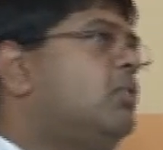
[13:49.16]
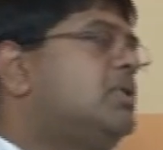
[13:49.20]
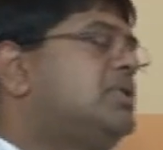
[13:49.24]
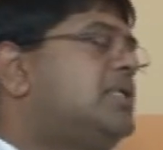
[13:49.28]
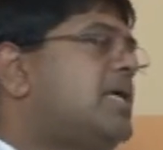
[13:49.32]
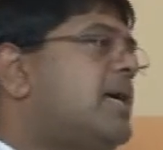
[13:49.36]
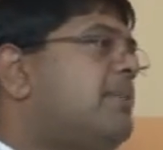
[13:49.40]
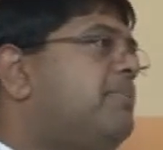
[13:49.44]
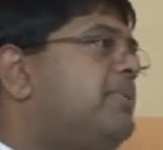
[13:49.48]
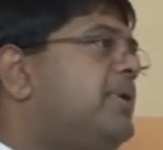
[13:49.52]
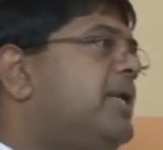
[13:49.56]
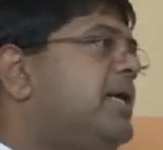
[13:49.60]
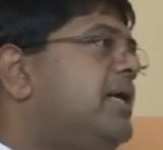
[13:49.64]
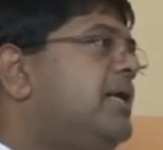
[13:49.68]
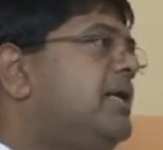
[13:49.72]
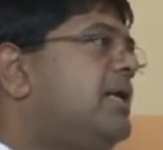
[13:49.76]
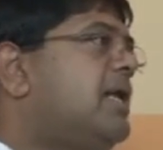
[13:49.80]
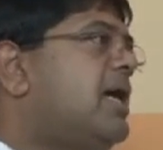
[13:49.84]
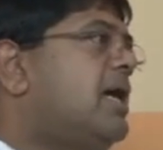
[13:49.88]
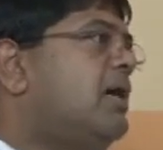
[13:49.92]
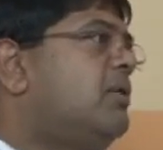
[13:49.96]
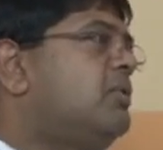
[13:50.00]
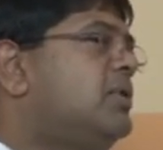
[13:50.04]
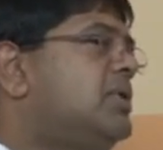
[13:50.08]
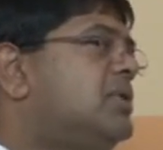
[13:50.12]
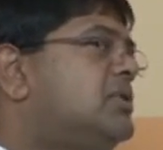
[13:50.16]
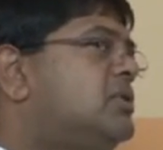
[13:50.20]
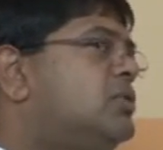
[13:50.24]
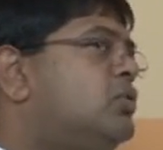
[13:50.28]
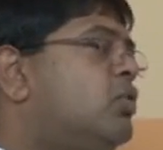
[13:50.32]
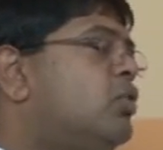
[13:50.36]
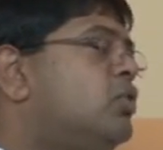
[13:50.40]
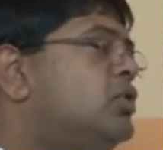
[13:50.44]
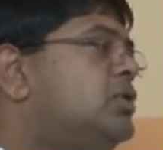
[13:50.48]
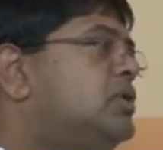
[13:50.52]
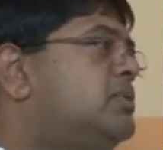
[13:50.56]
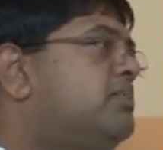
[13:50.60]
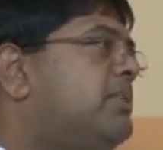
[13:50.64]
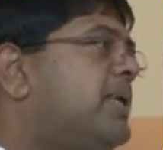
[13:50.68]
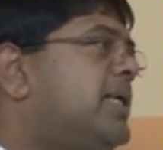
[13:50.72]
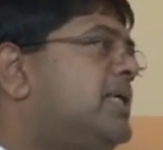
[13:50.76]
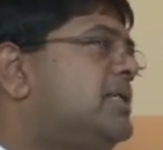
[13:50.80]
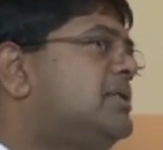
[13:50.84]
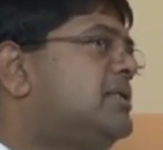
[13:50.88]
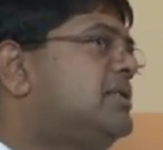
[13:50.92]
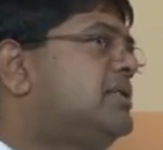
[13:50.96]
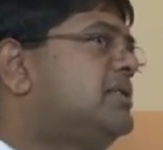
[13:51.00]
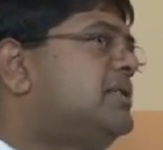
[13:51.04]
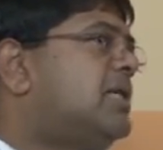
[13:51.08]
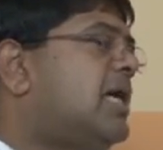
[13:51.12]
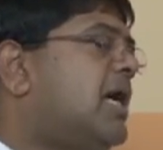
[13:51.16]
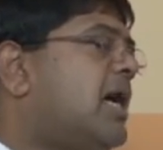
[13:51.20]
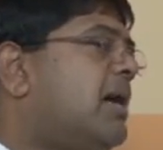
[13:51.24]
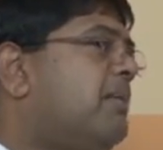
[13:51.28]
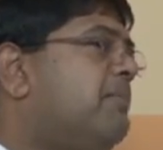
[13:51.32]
think what's happening now is those space